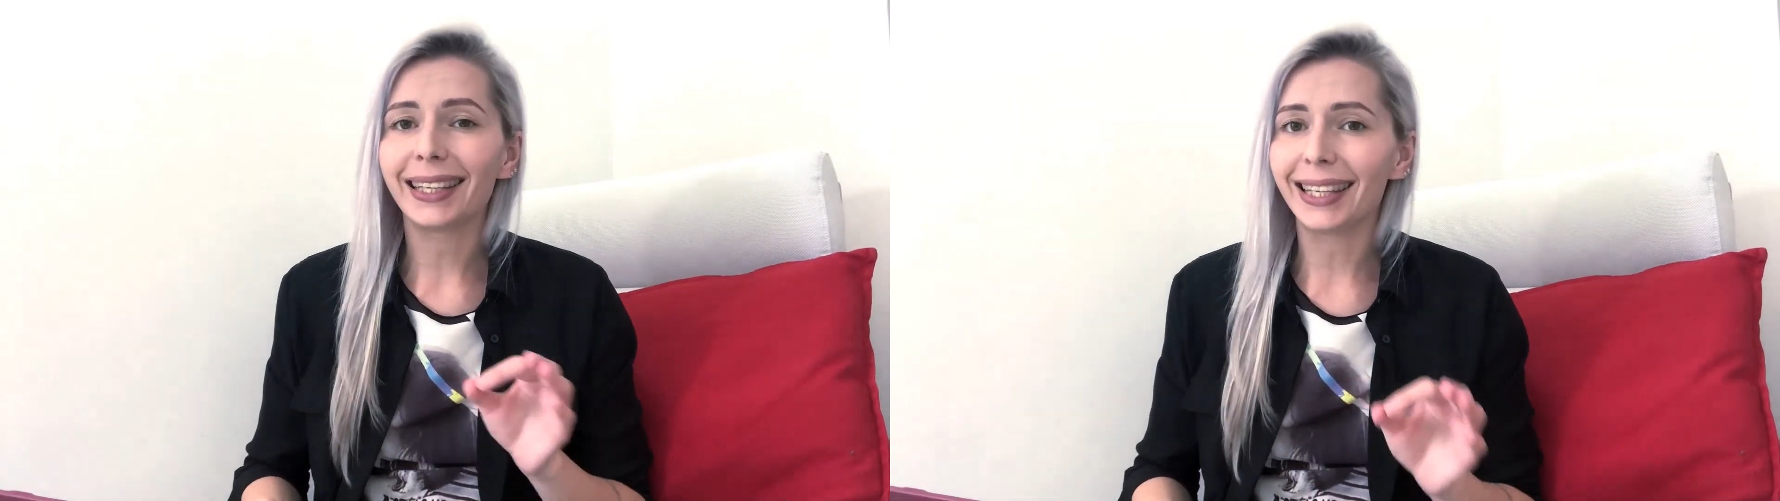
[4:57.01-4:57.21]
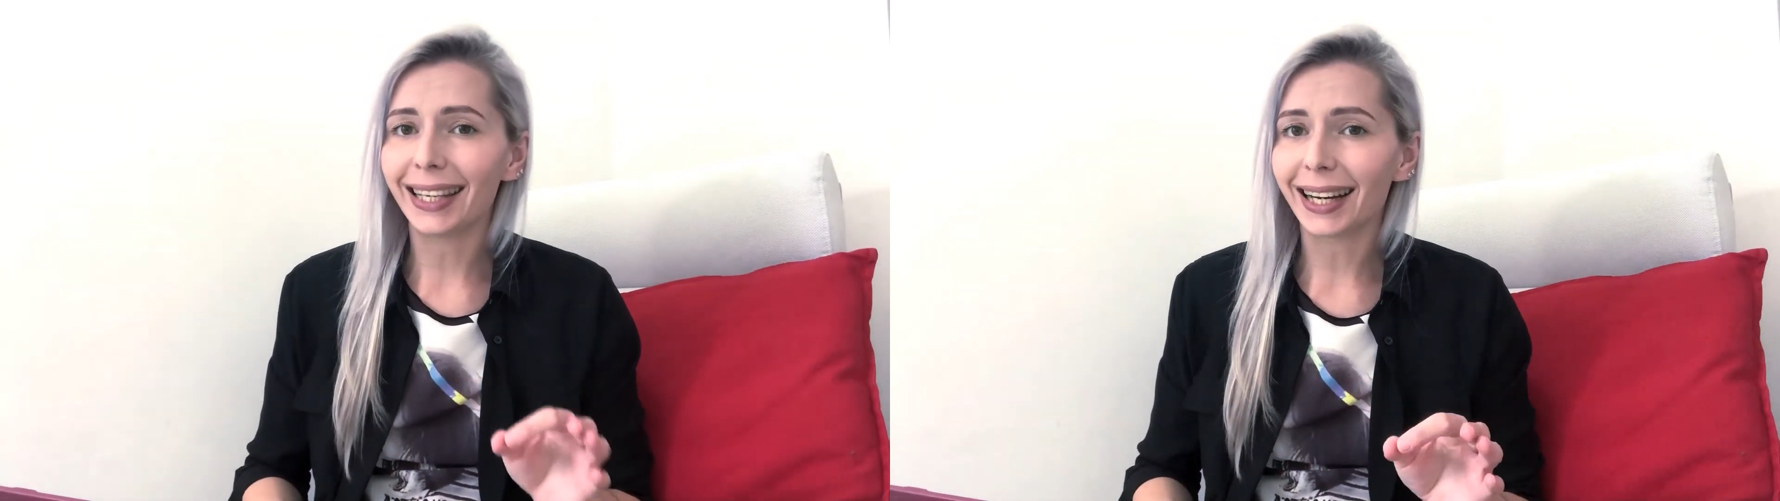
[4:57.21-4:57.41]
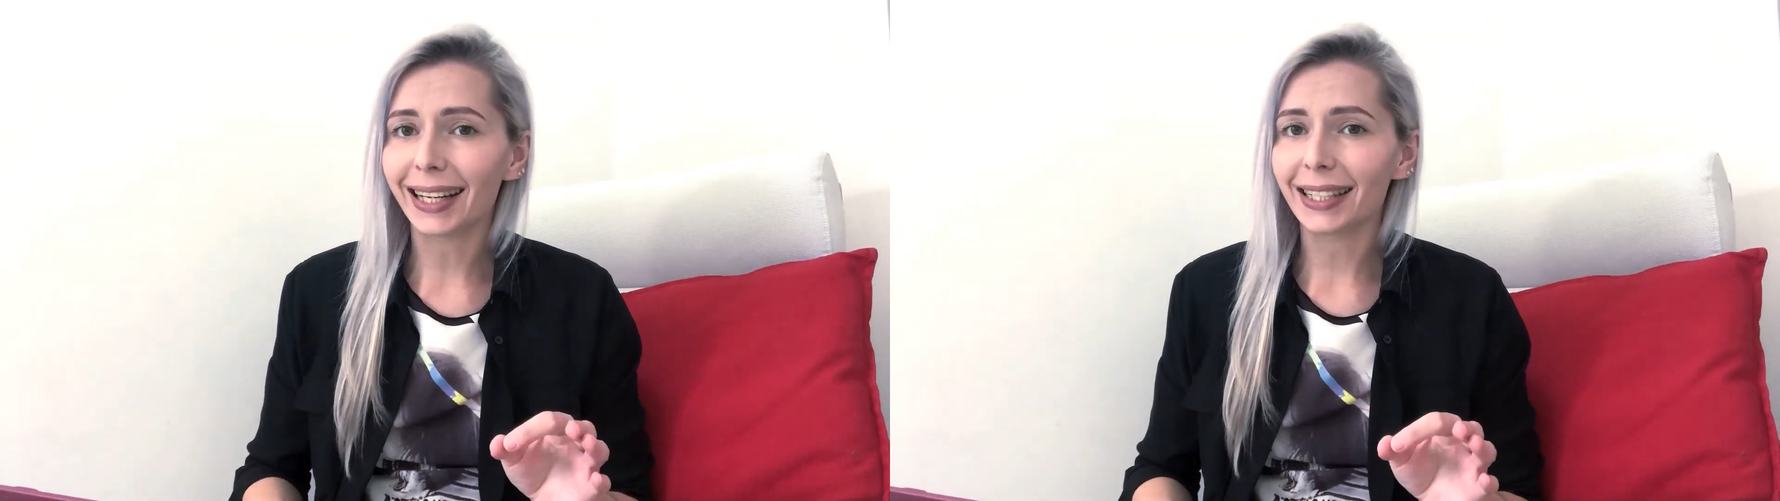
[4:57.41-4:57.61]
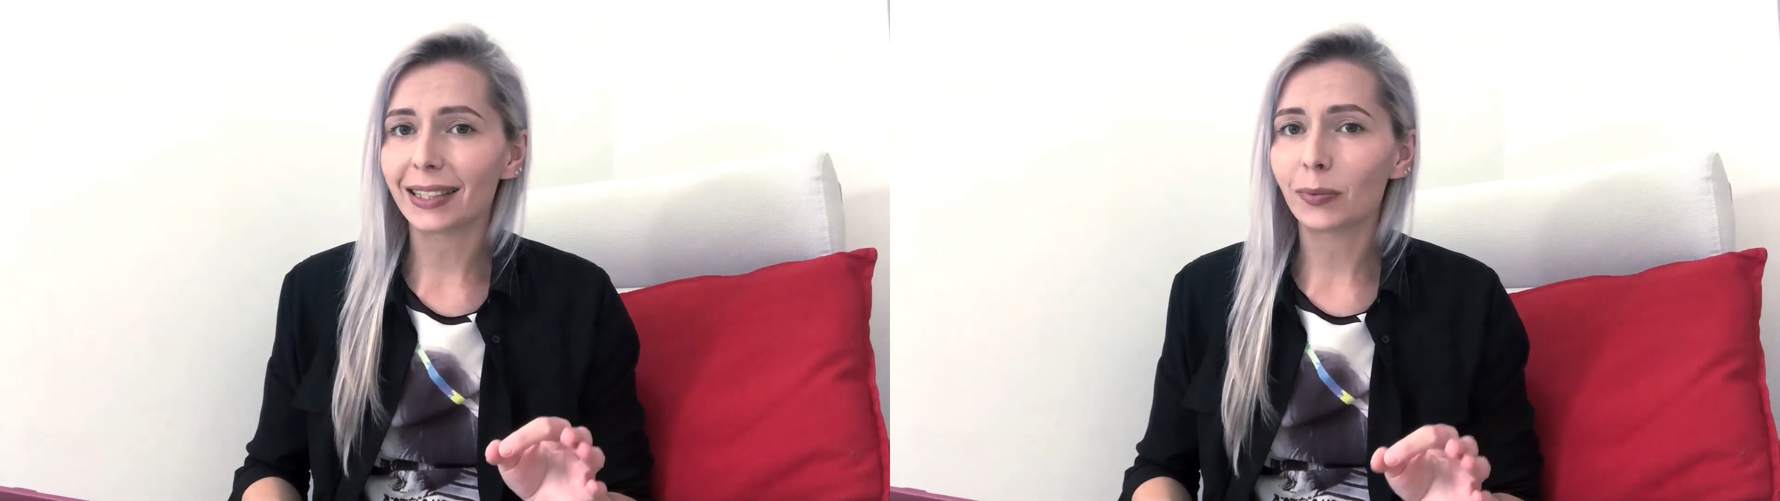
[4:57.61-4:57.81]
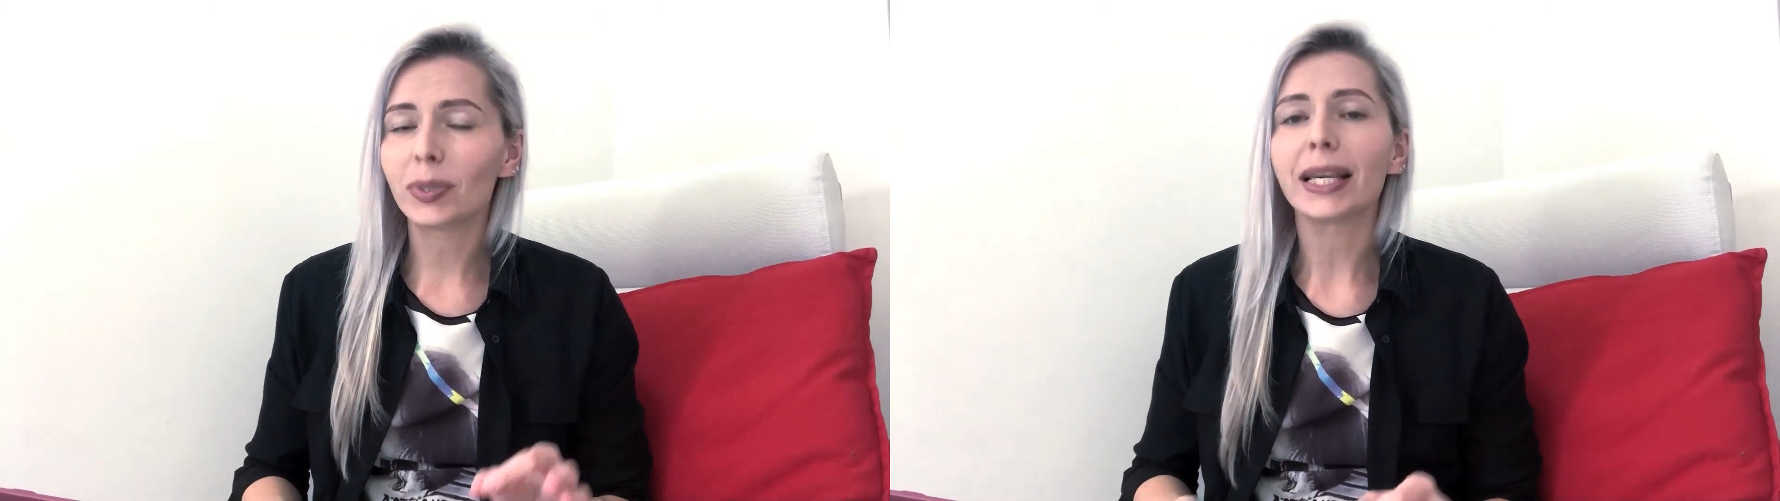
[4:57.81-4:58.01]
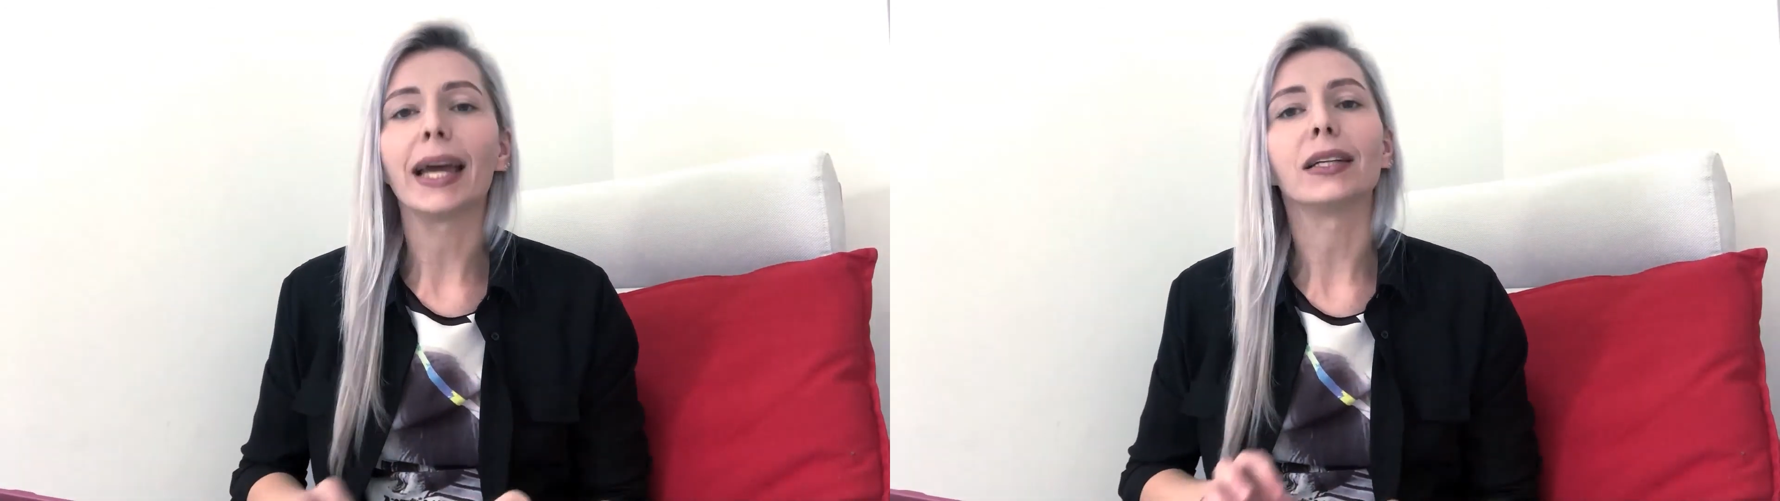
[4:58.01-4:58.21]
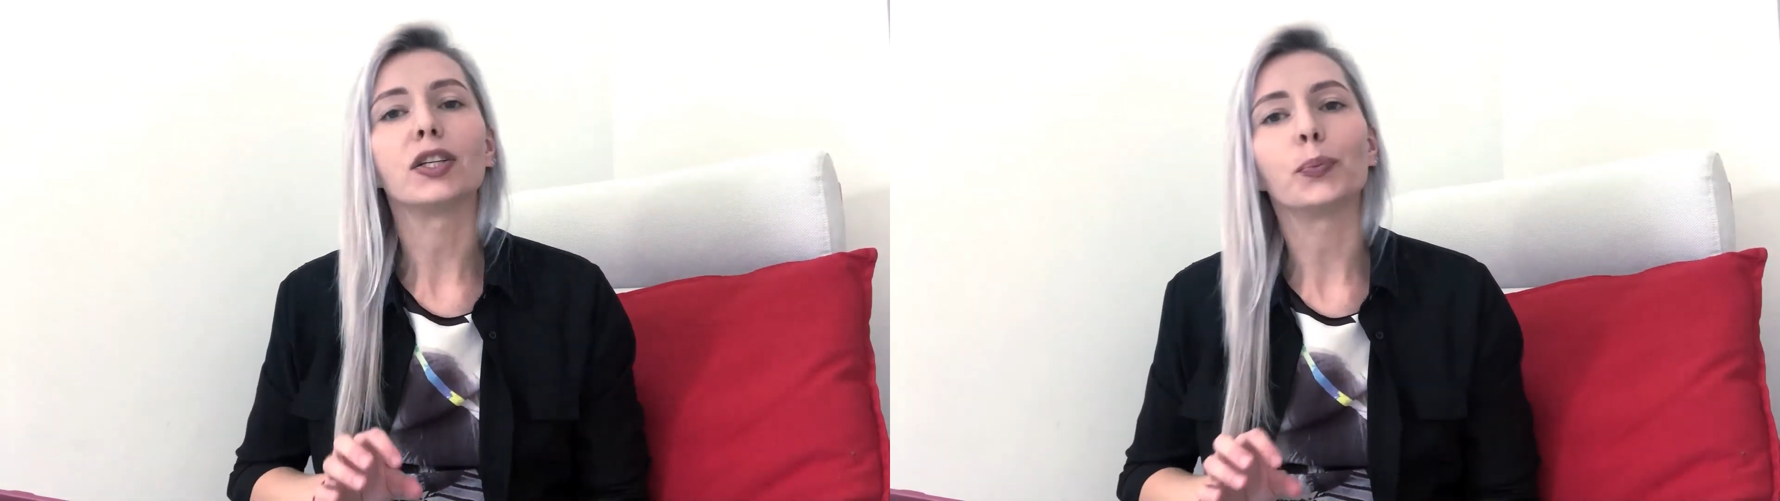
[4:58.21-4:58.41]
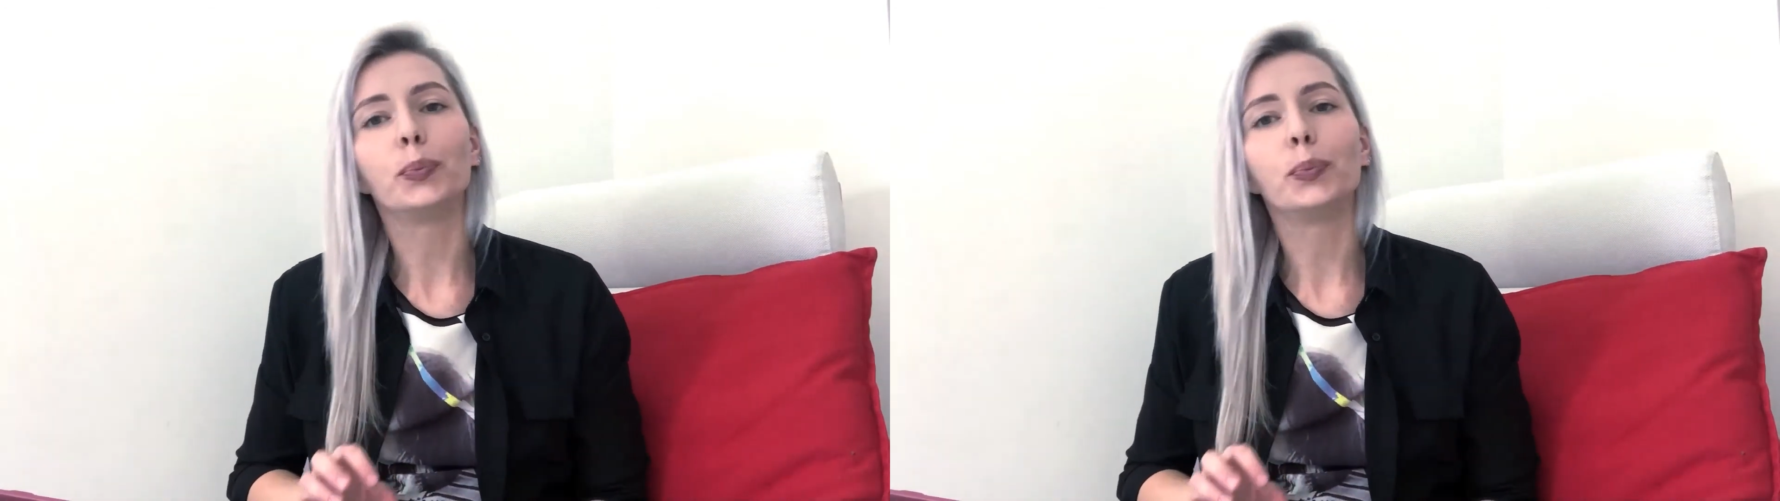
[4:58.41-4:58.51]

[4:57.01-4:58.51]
key items and